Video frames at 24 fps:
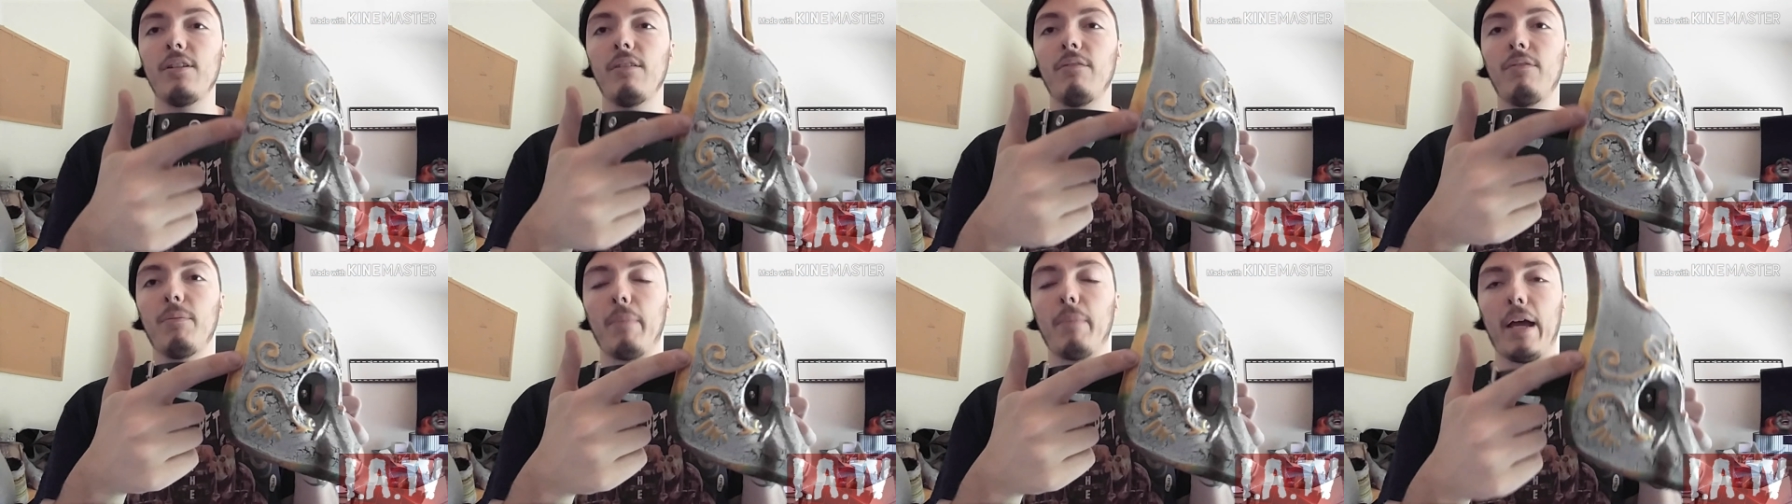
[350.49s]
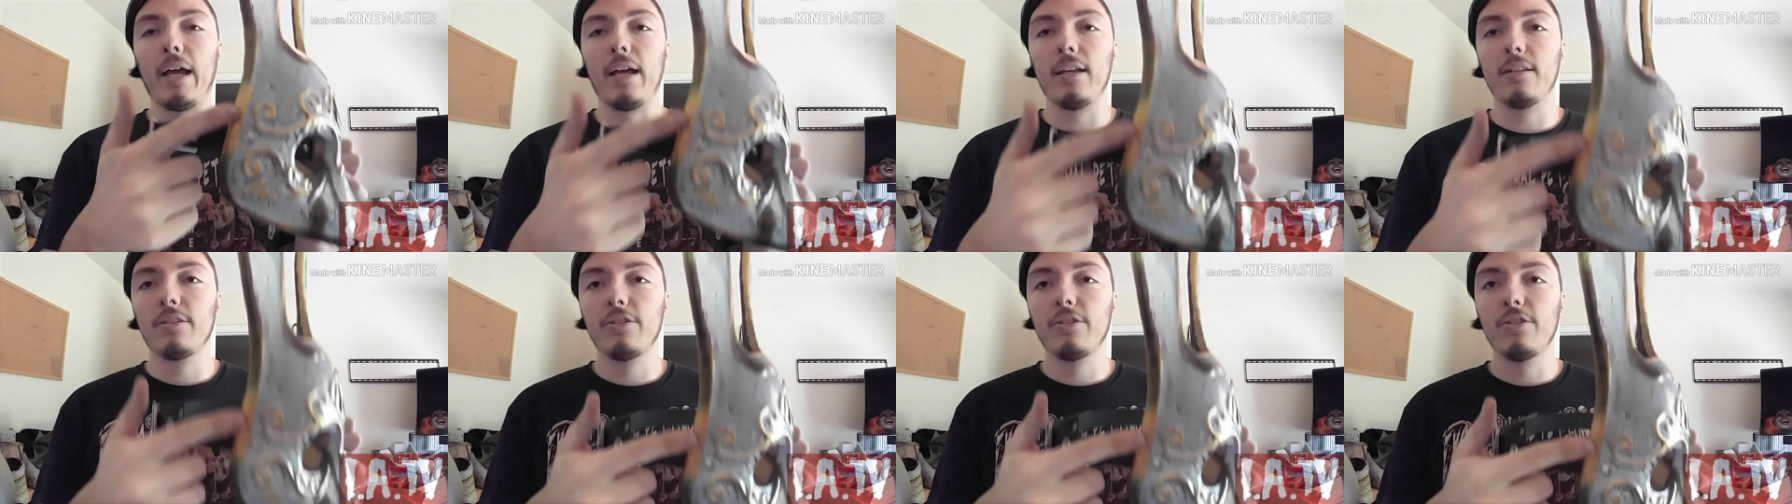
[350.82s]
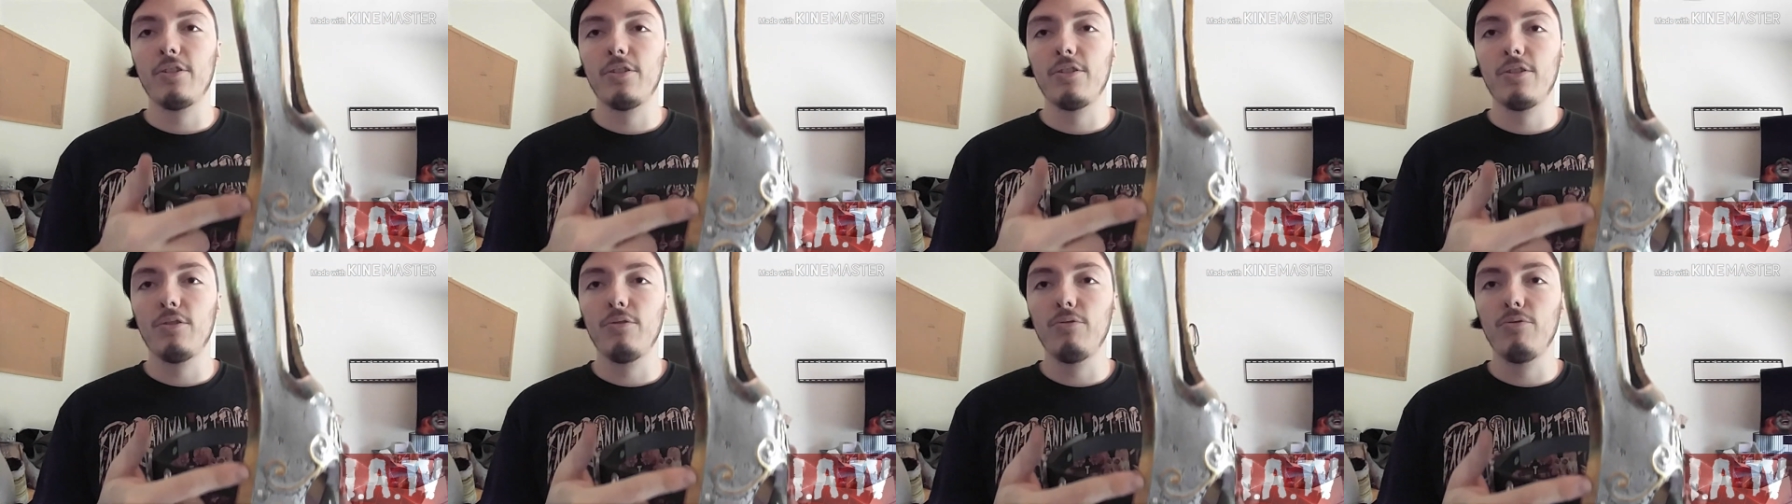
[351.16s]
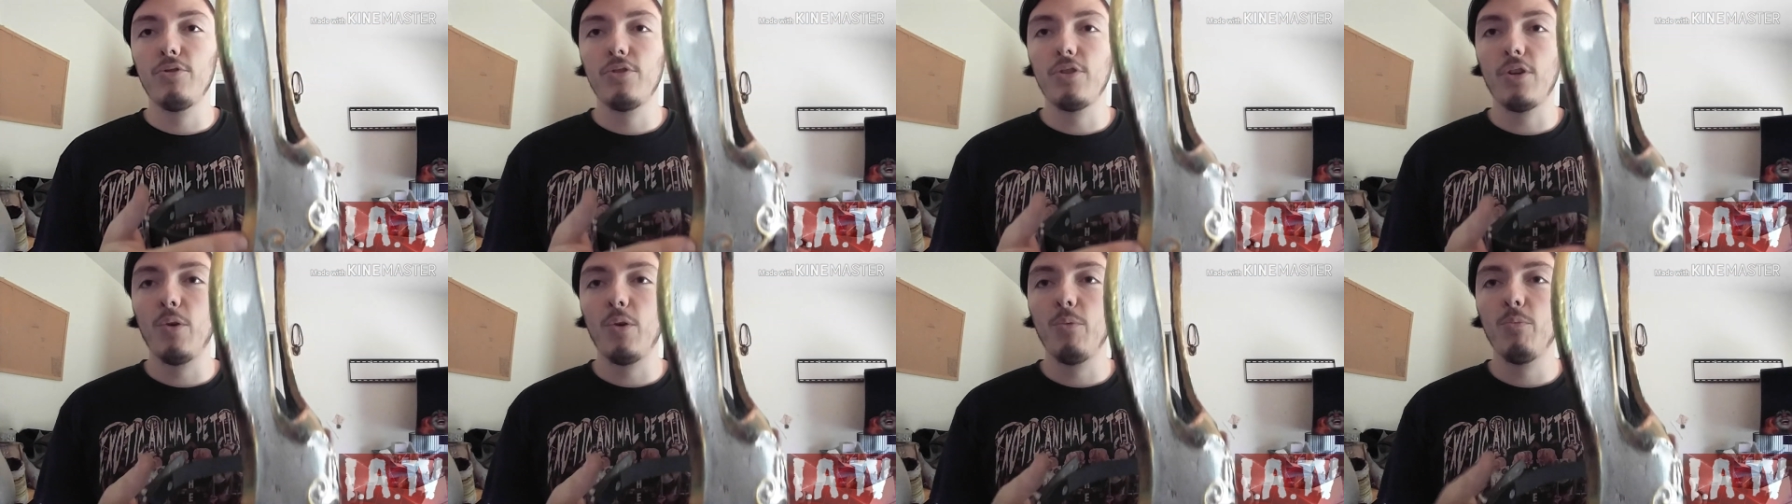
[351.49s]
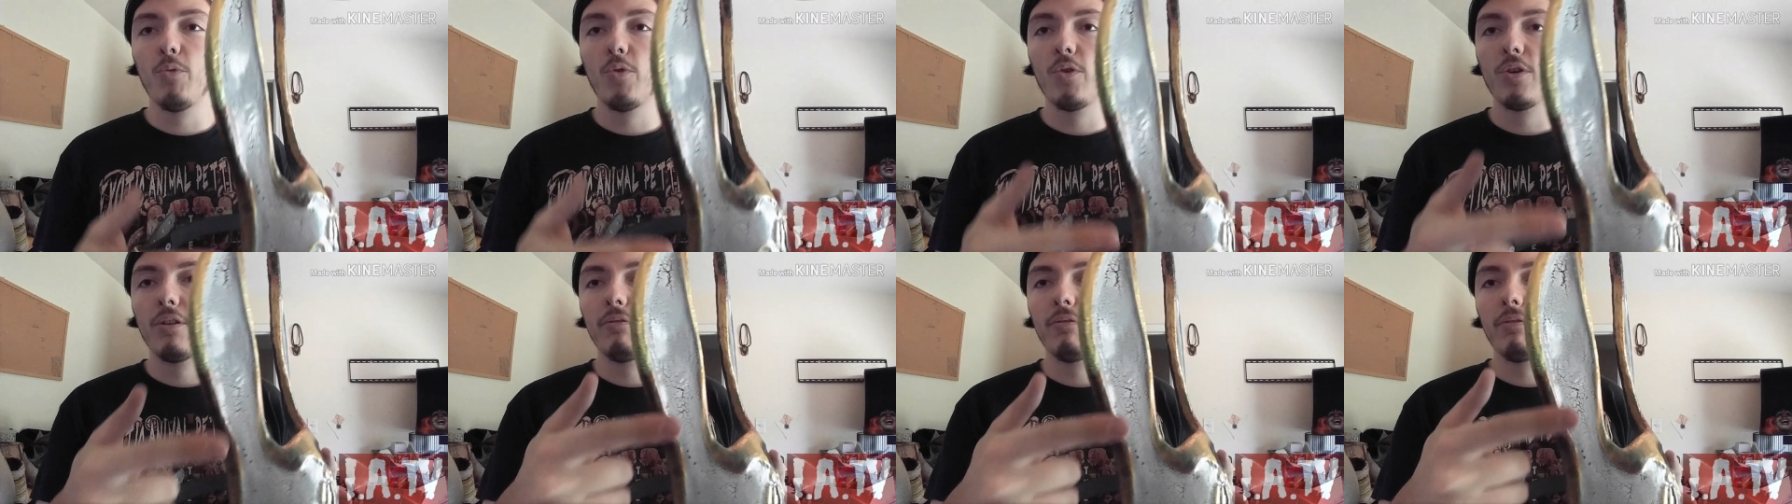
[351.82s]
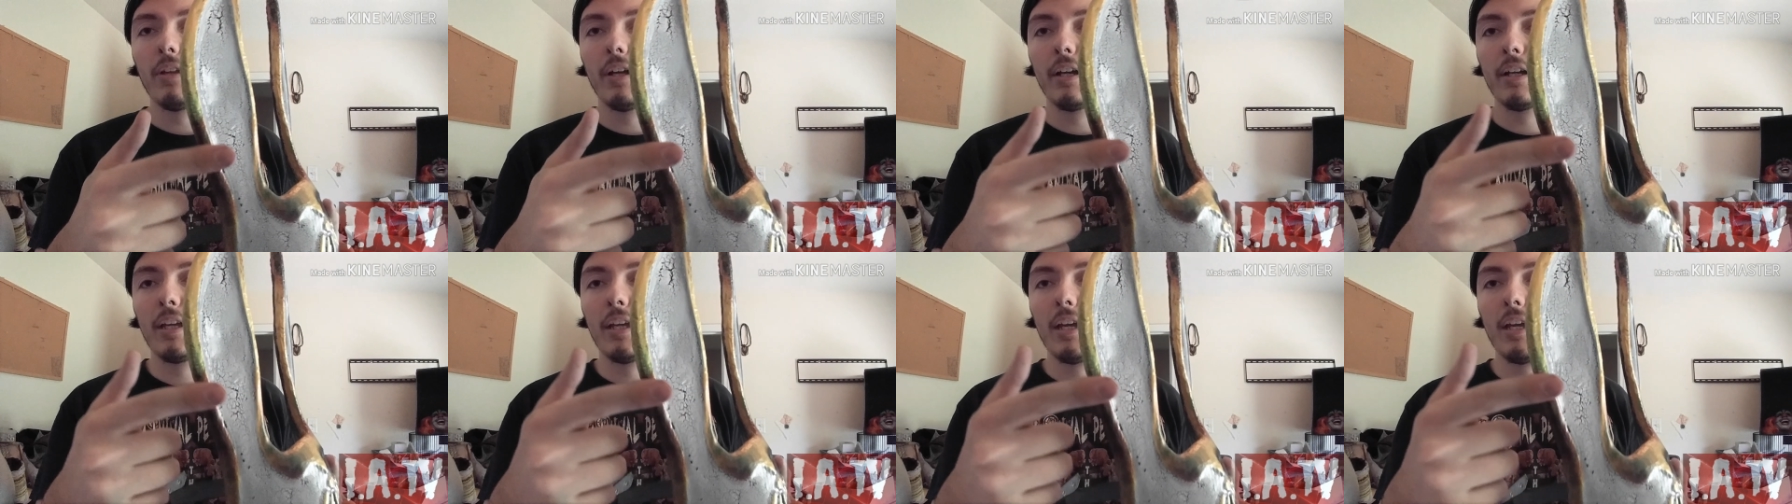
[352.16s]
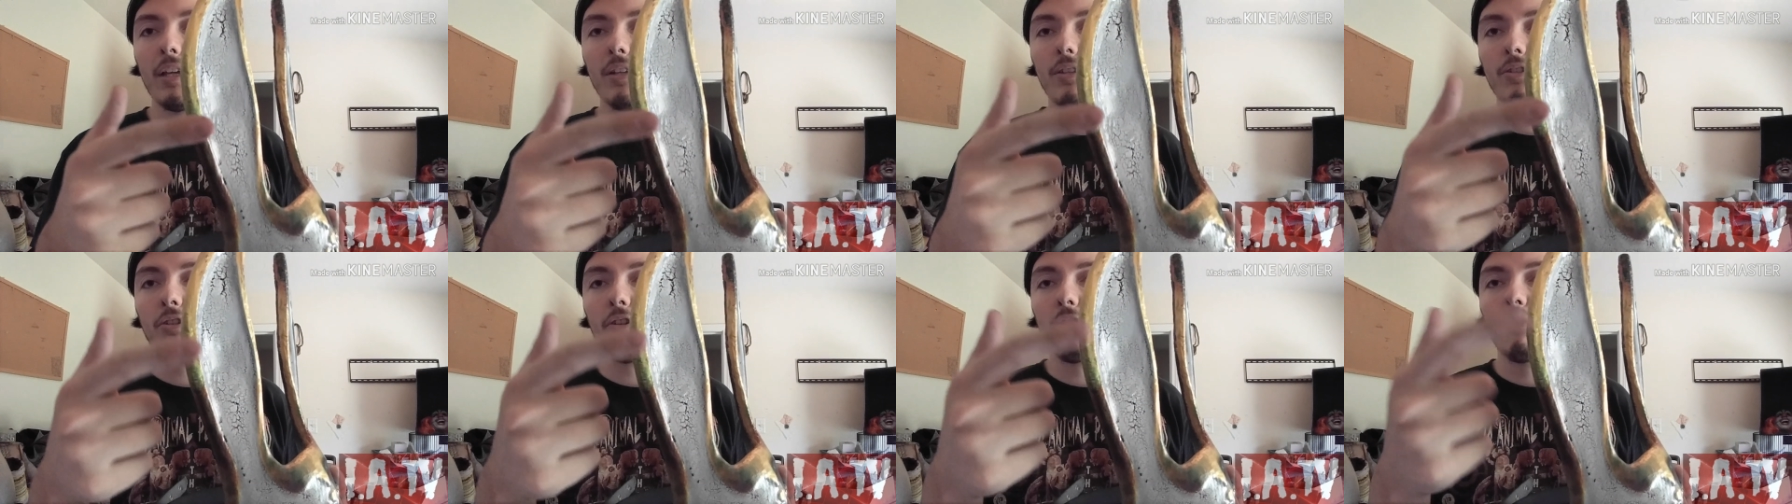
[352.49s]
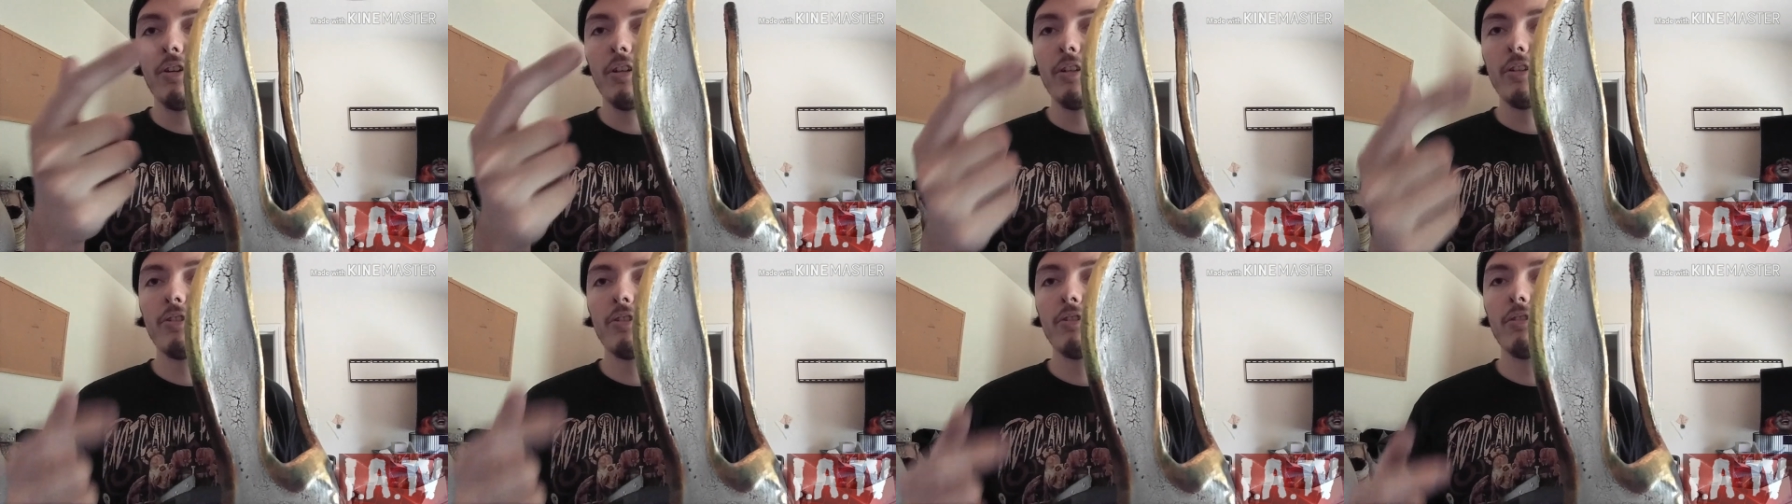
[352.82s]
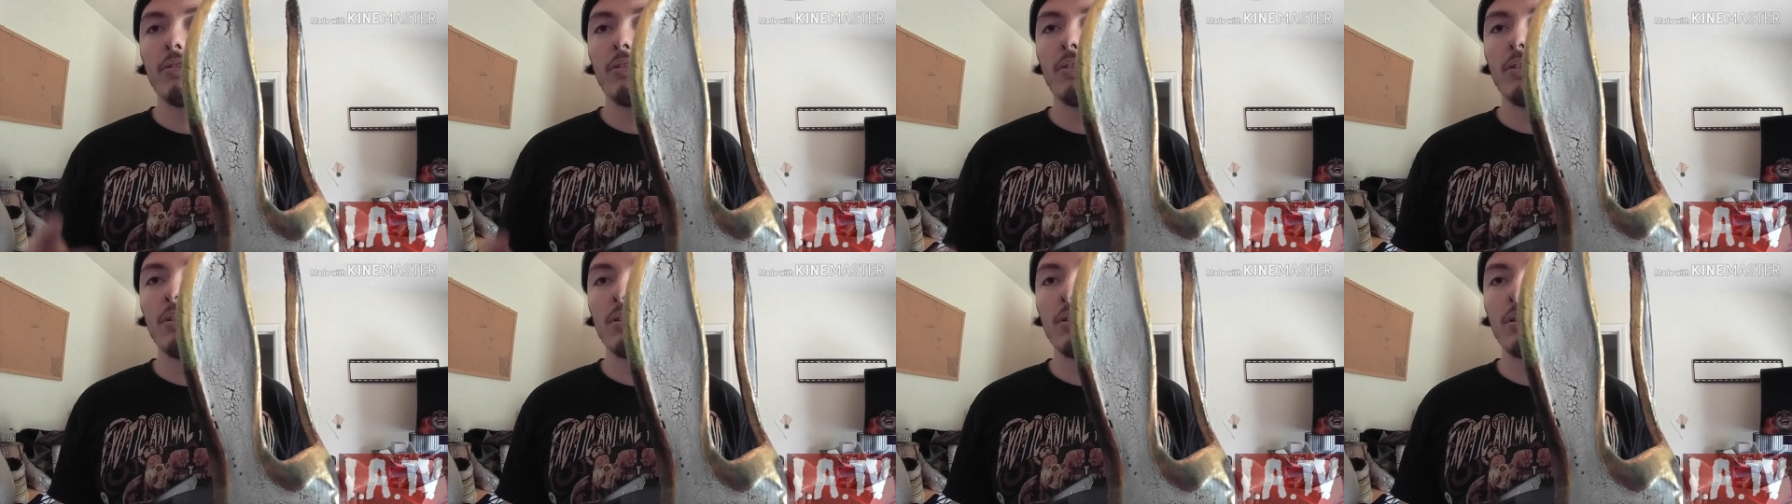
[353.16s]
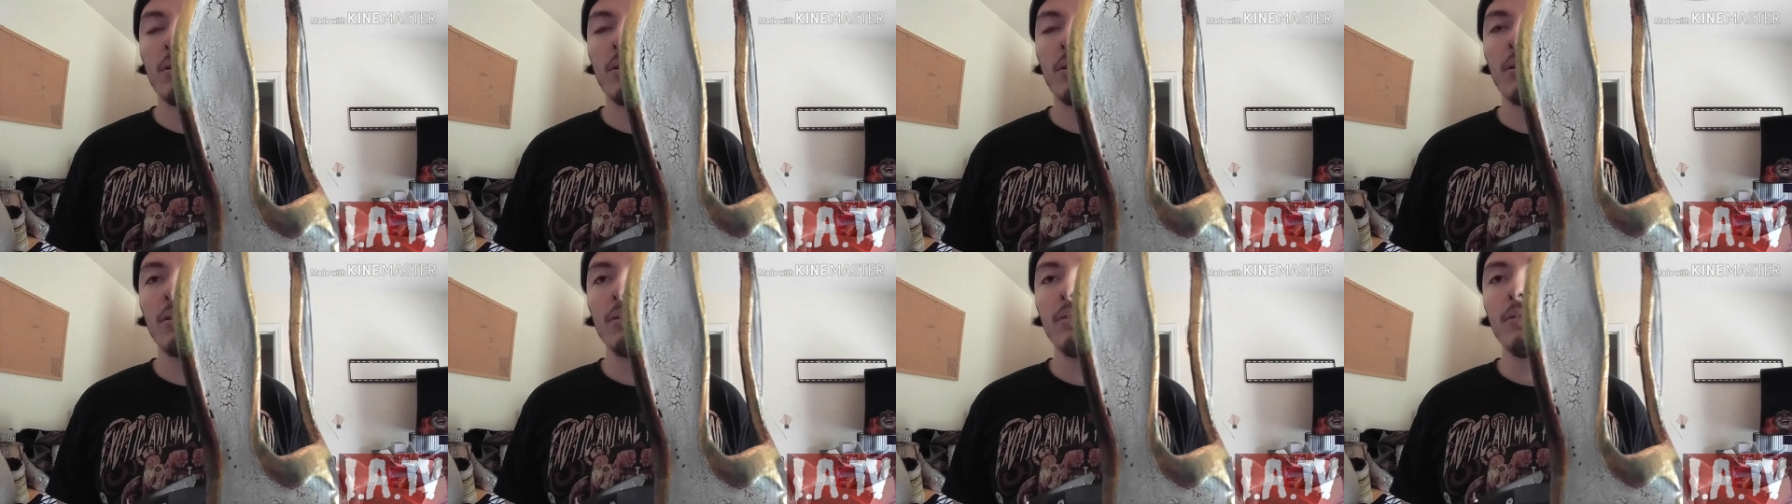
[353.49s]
of the mask just to show more of like a tarnished look.